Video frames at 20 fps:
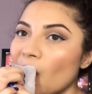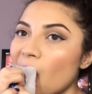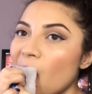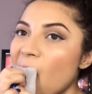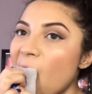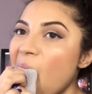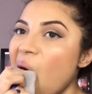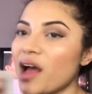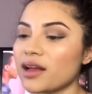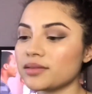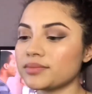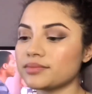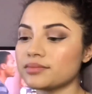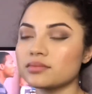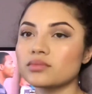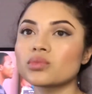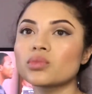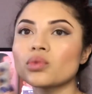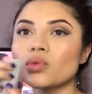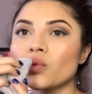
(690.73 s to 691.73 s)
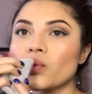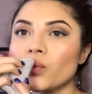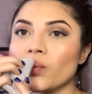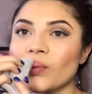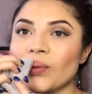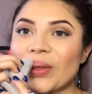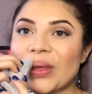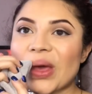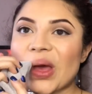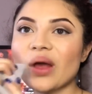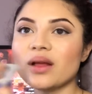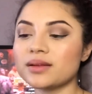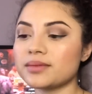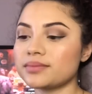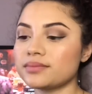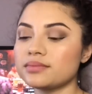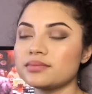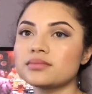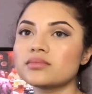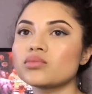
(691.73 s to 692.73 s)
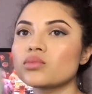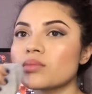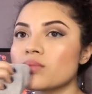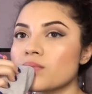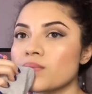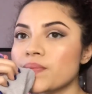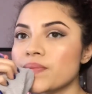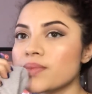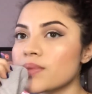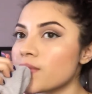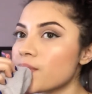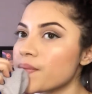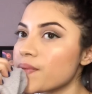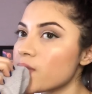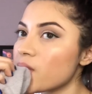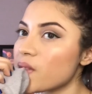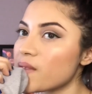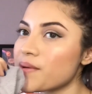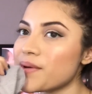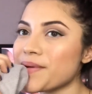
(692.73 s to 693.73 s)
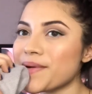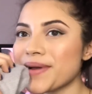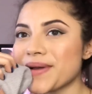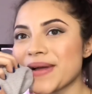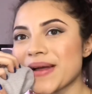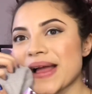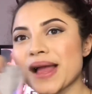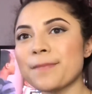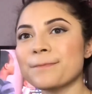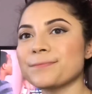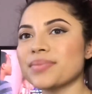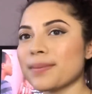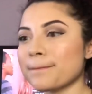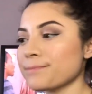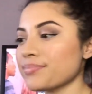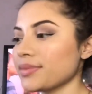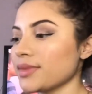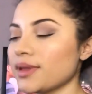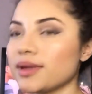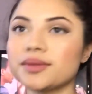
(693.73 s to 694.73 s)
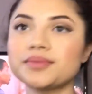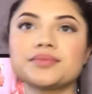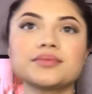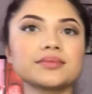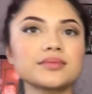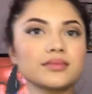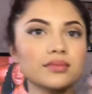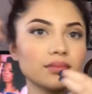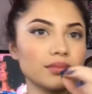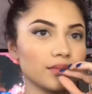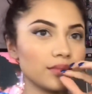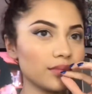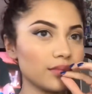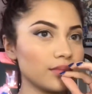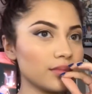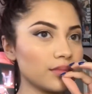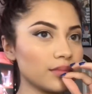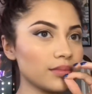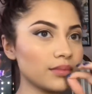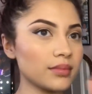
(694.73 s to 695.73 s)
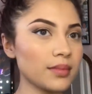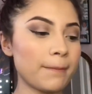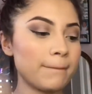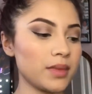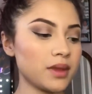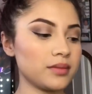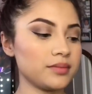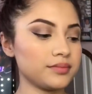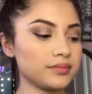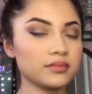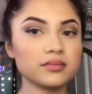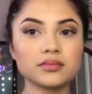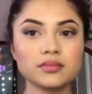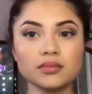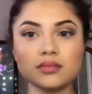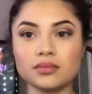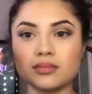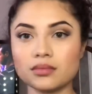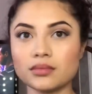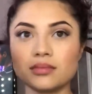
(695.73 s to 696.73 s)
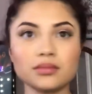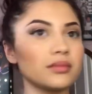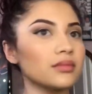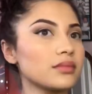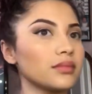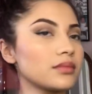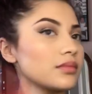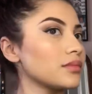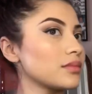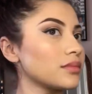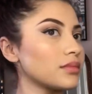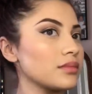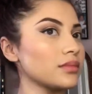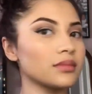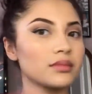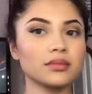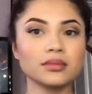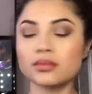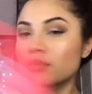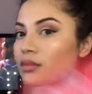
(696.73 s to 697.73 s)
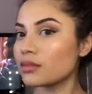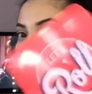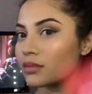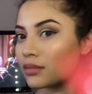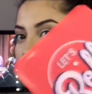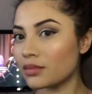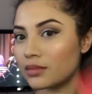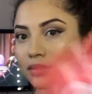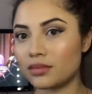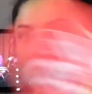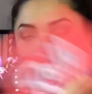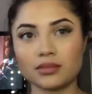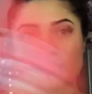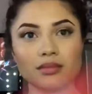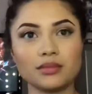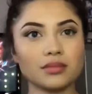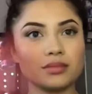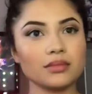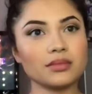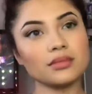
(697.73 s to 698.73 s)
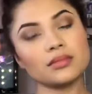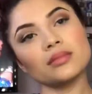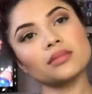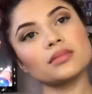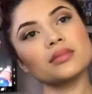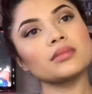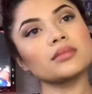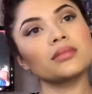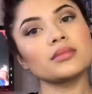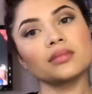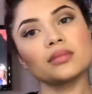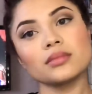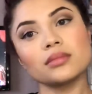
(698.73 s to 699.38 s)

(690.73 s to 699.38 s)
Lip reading: Then here I just clean my lips because I don't like the feeling of the water on my lips. And then I just fan myself to make sure it dries.